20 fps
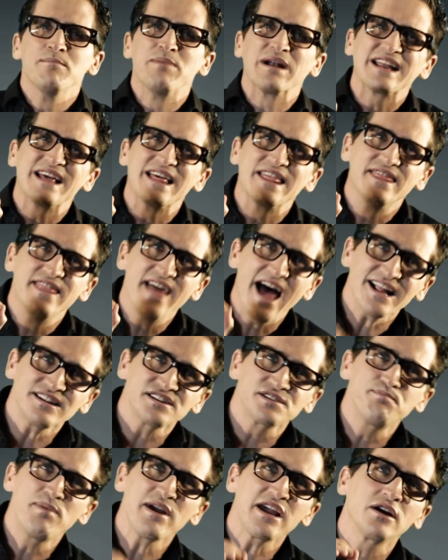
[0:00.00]
but
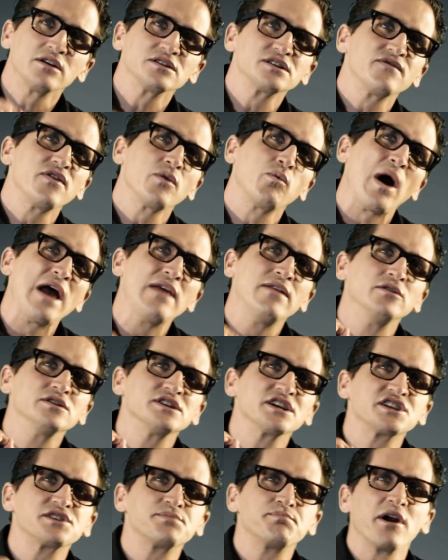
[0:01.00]
that's because of the way
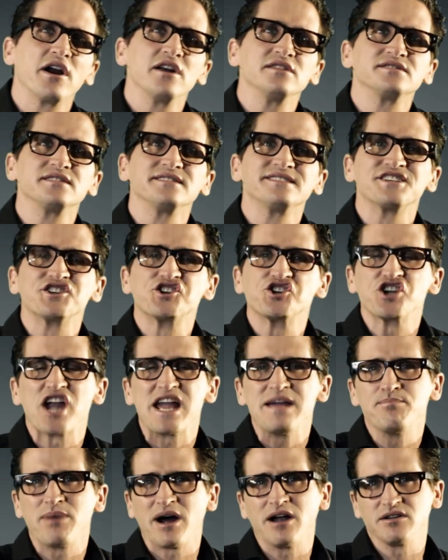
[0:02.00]
those experiences
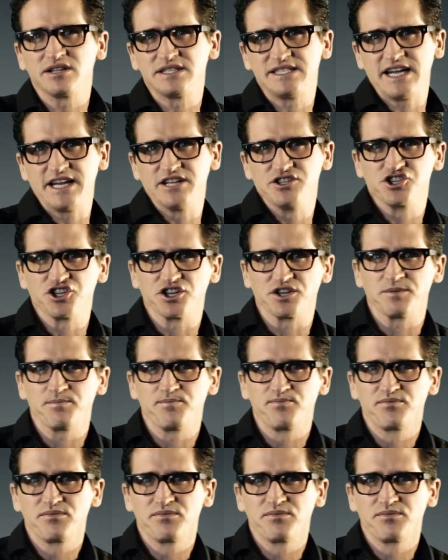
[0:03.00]
shape our attention.